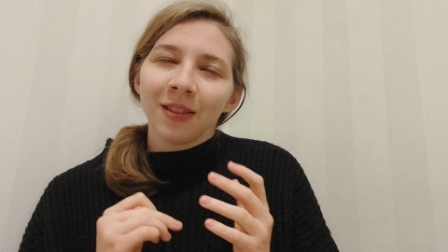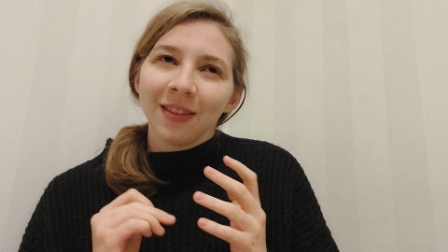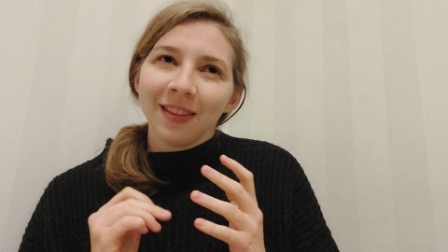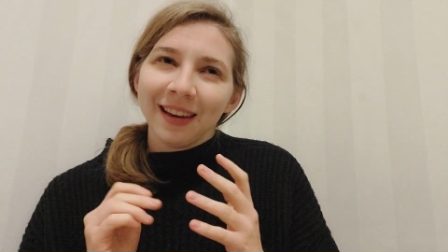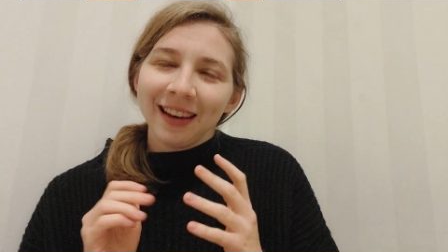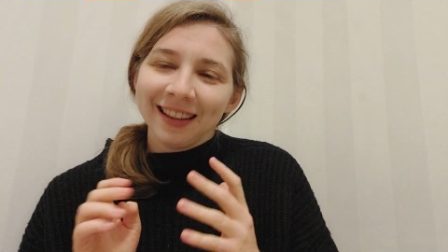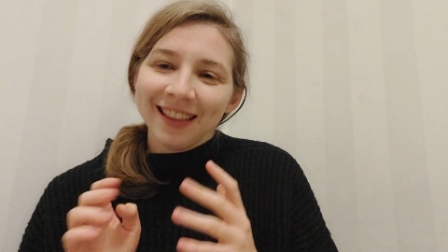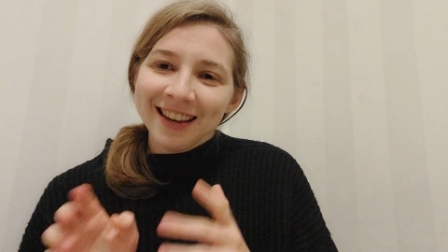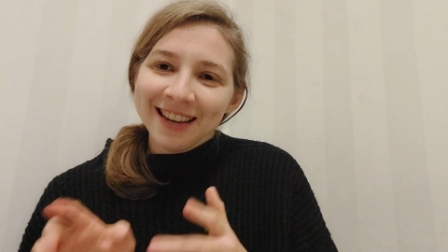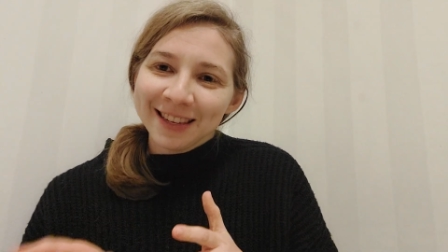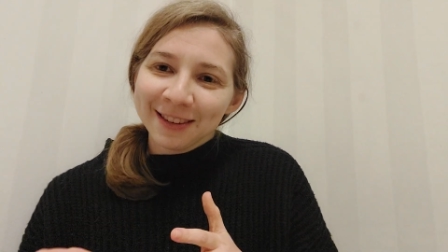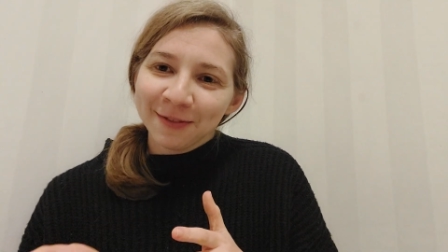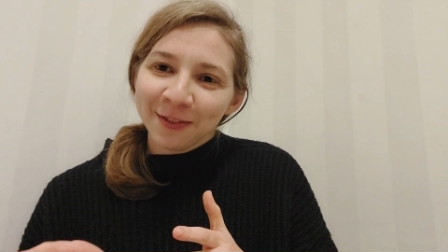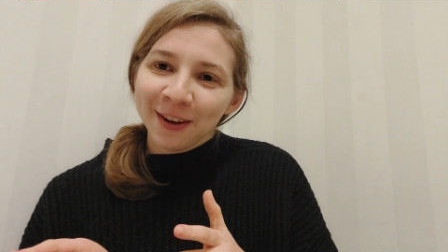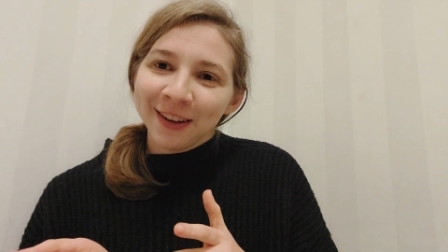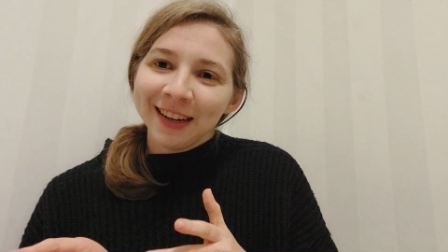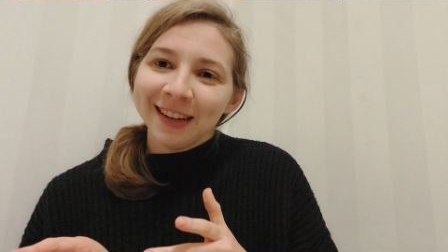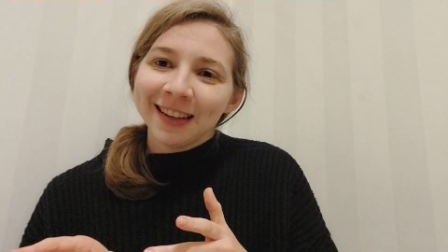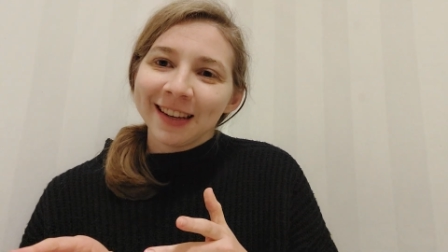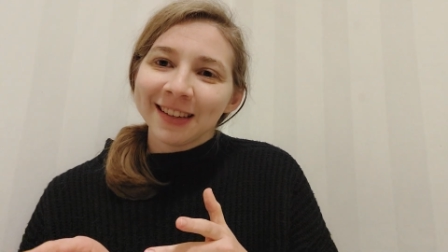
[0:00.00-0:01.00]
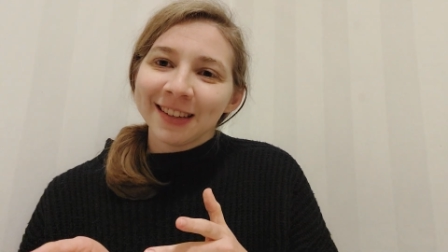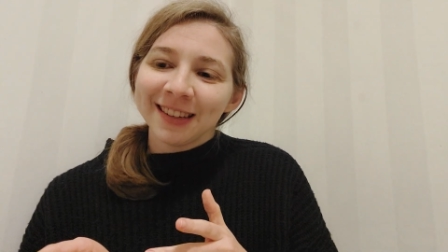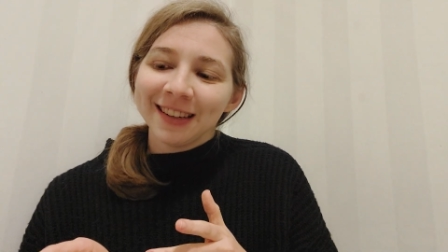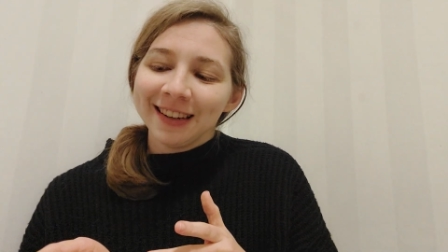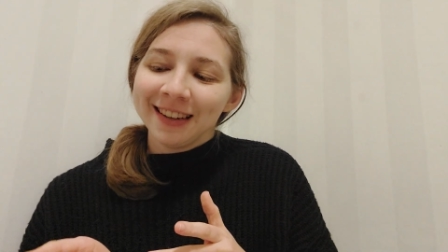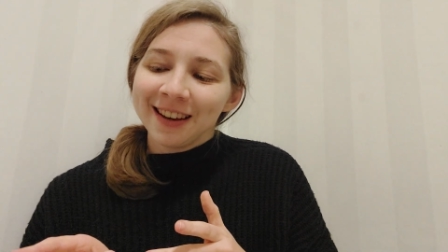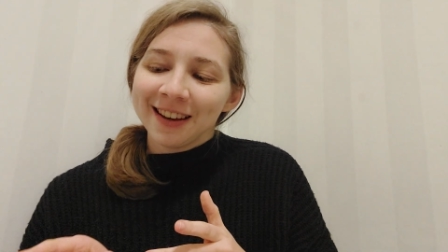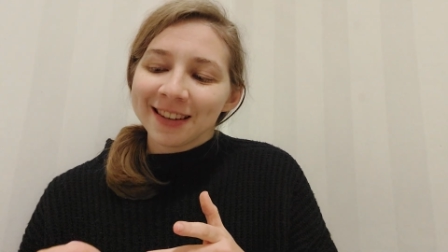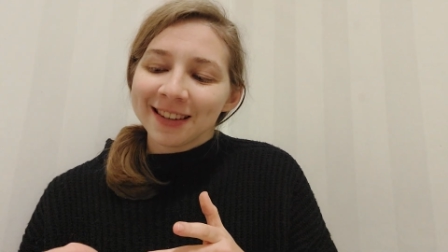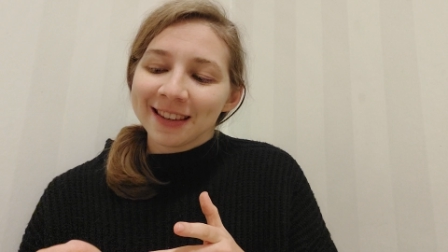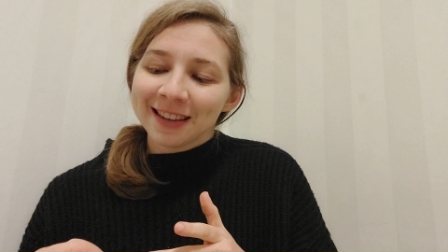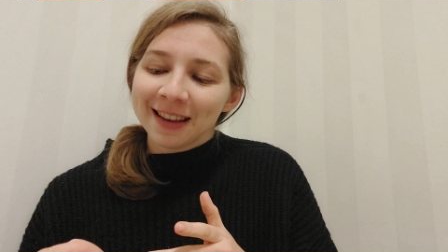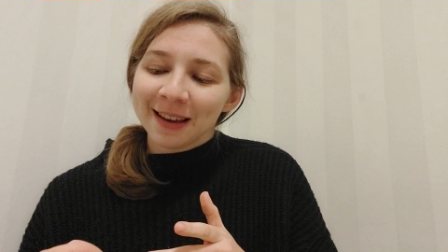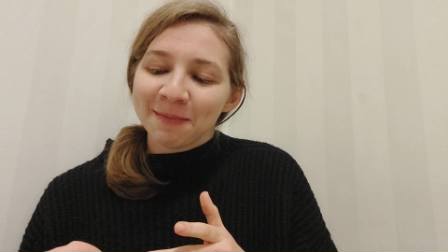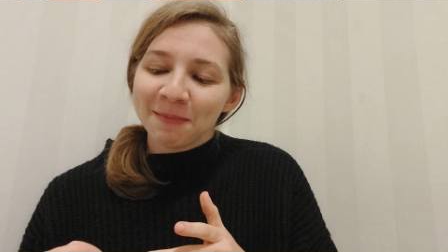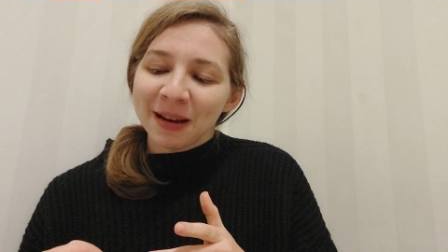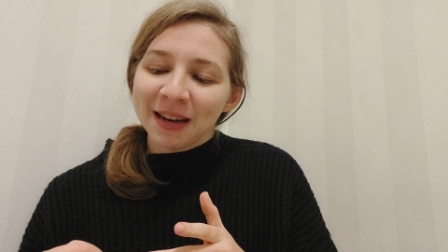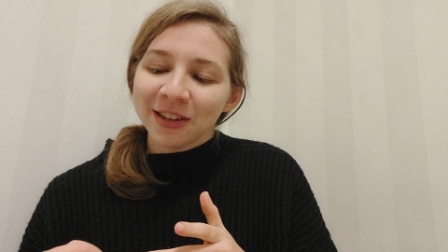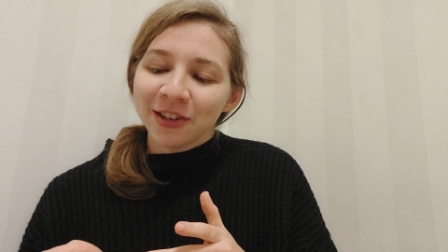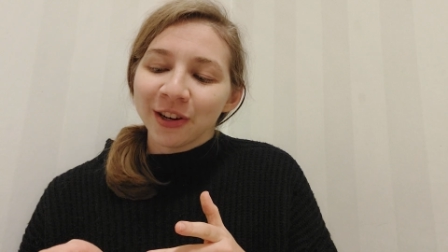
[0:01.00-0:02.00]
It is funny that she does
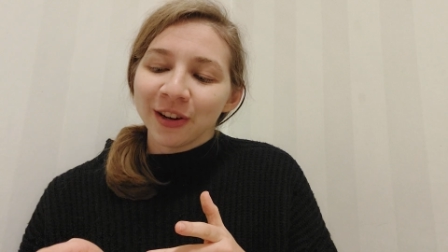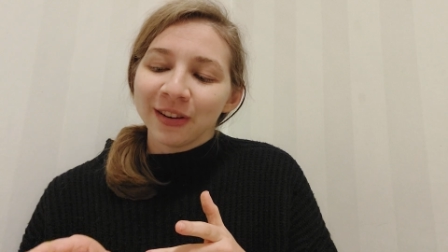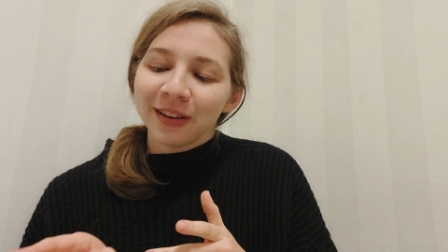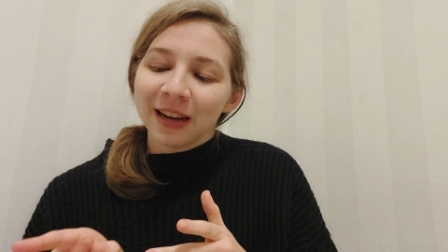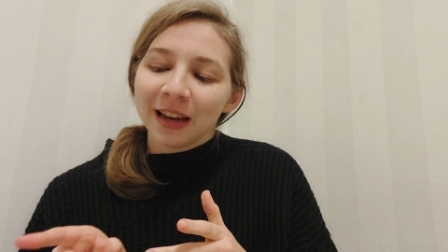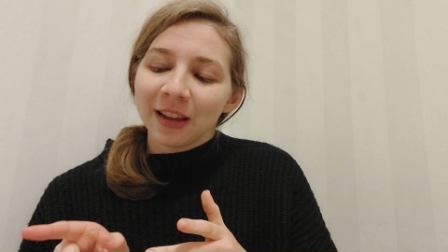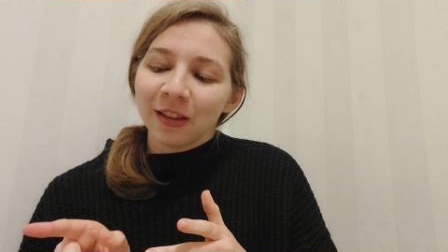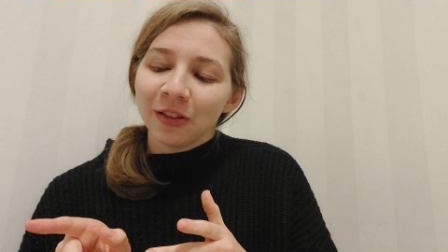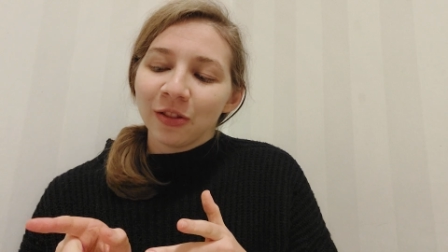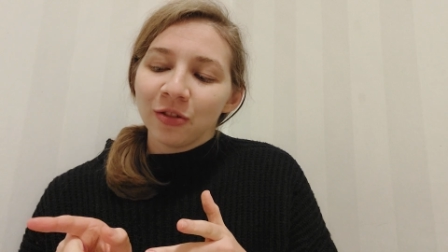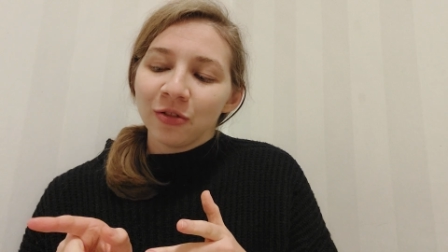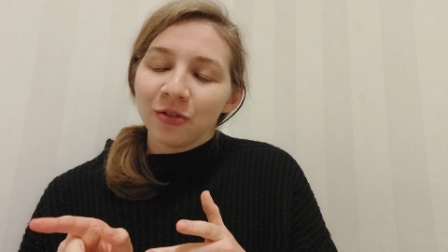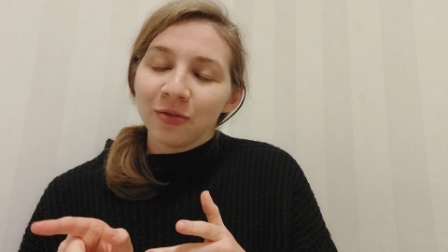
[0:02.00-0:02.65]
mention that